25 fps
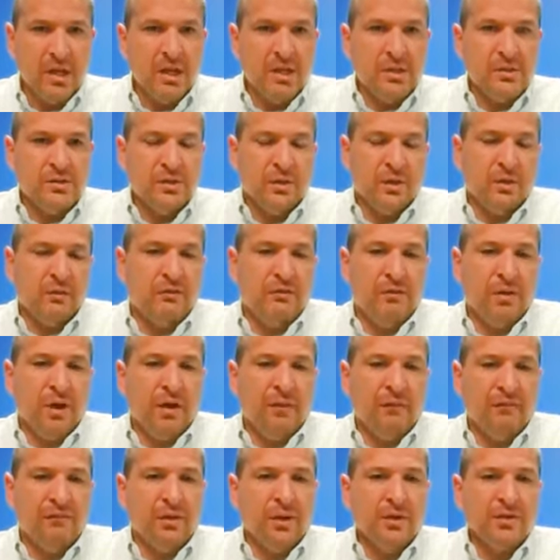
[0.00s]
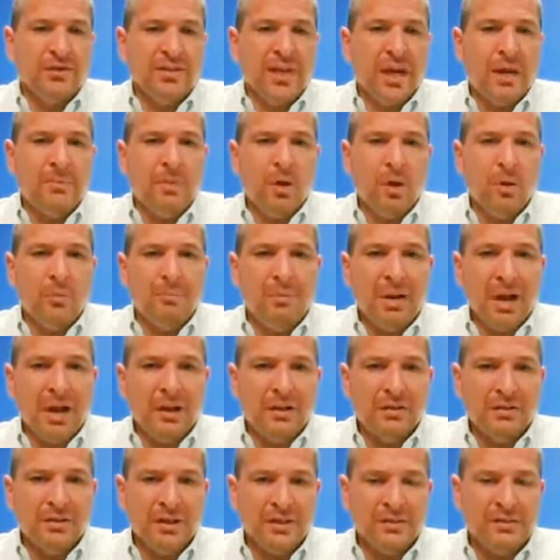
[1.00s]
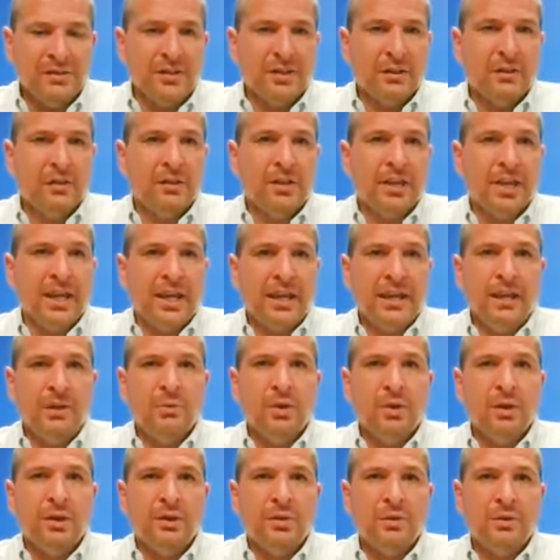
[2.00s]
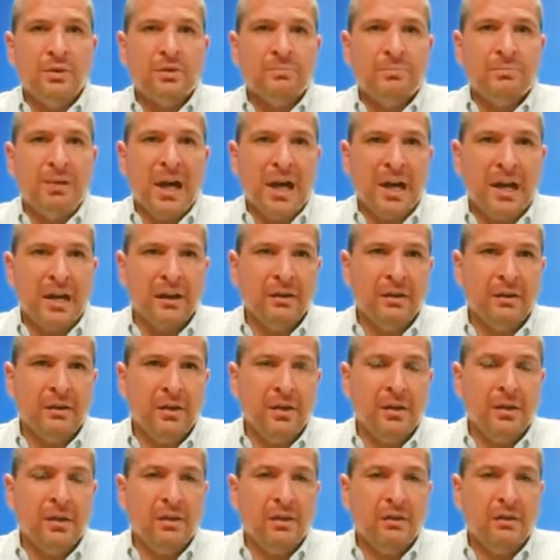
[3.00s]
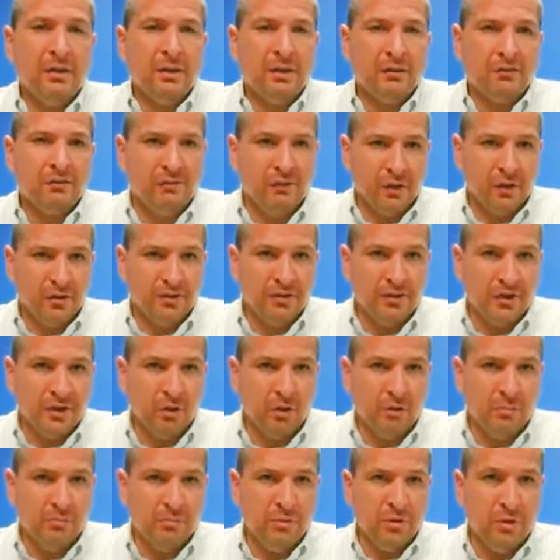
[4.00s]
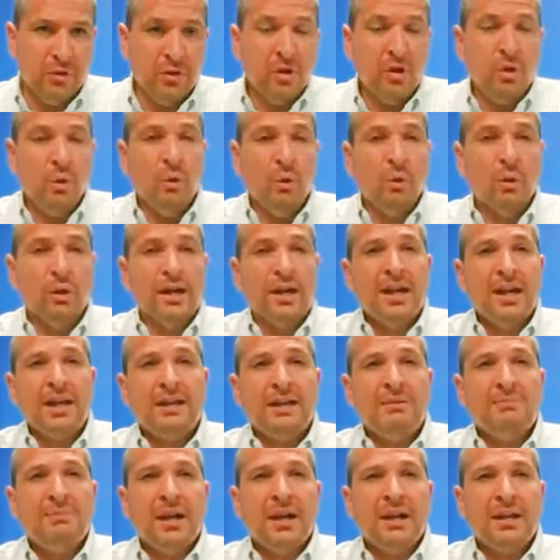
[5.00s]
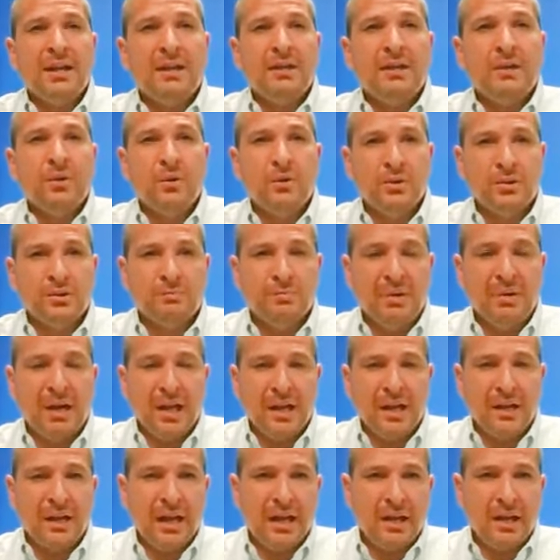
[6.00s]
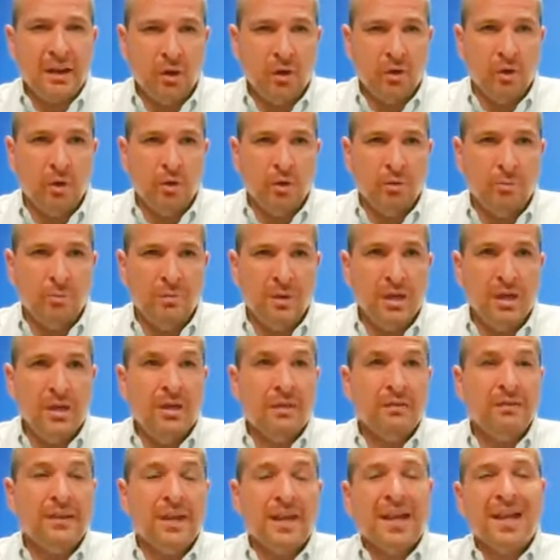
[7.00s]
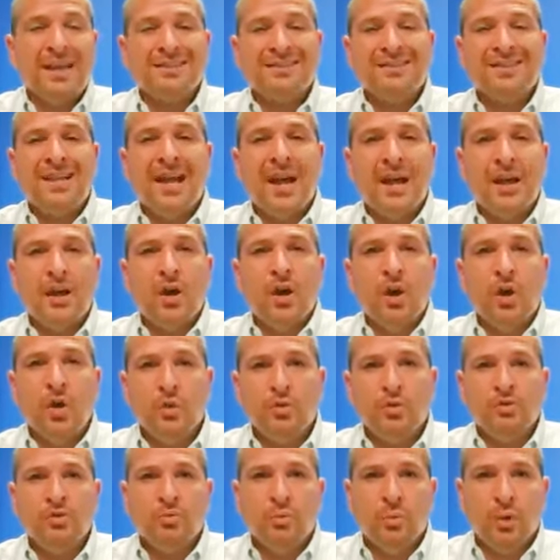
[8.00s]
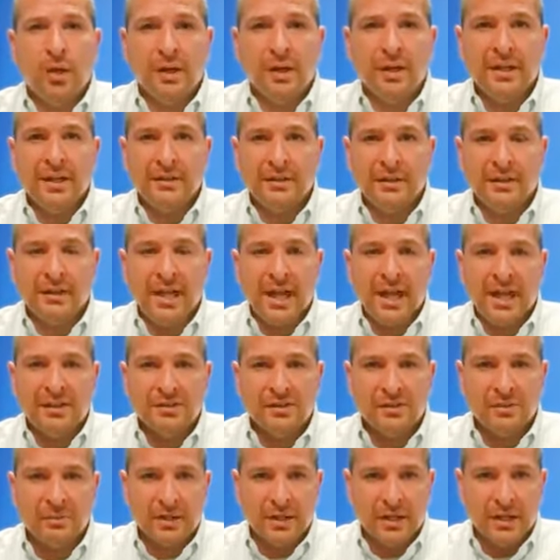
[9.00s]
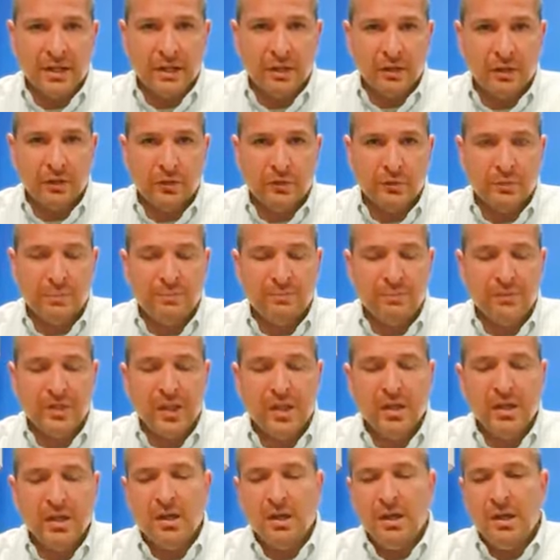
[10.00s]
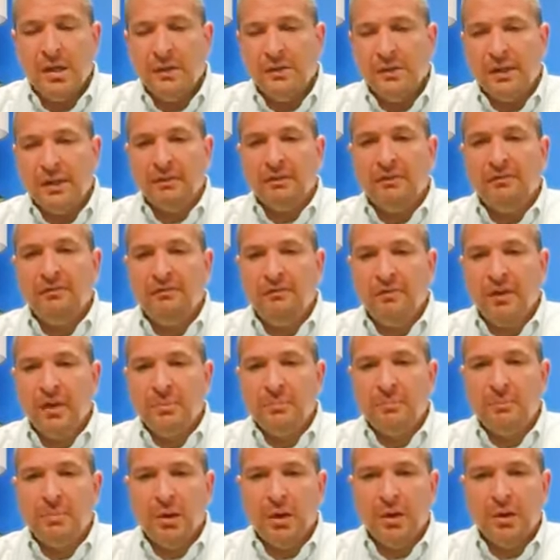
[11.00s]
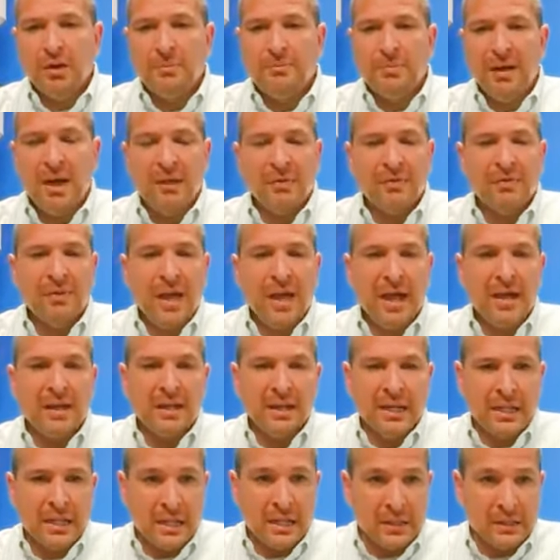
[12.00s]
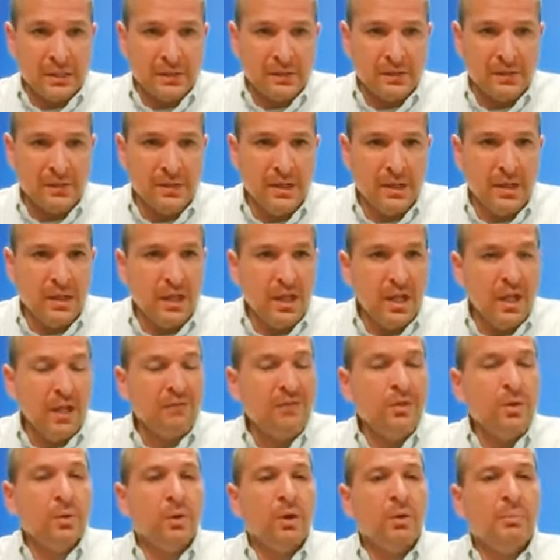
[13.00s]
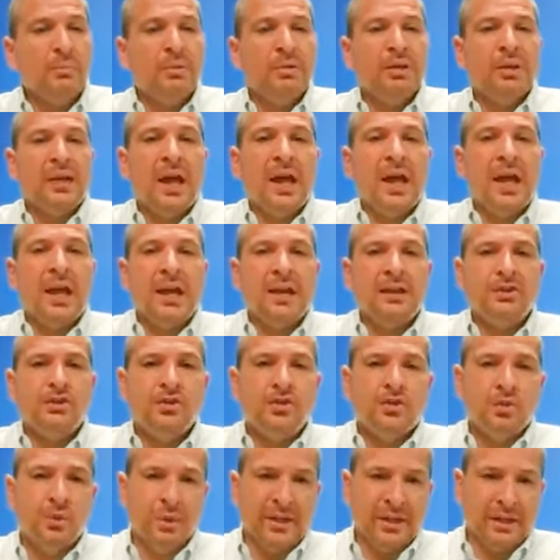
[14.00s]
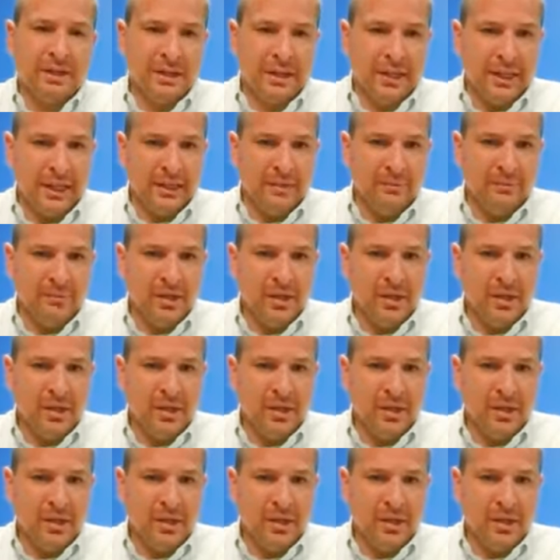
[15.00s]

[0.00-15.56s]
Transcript: So the a first-time home buyer is considered anyone who is buying their first home or anybody who is buying a home that has not owned one in the last three years. Now, the fun part about that is if you are applying jointly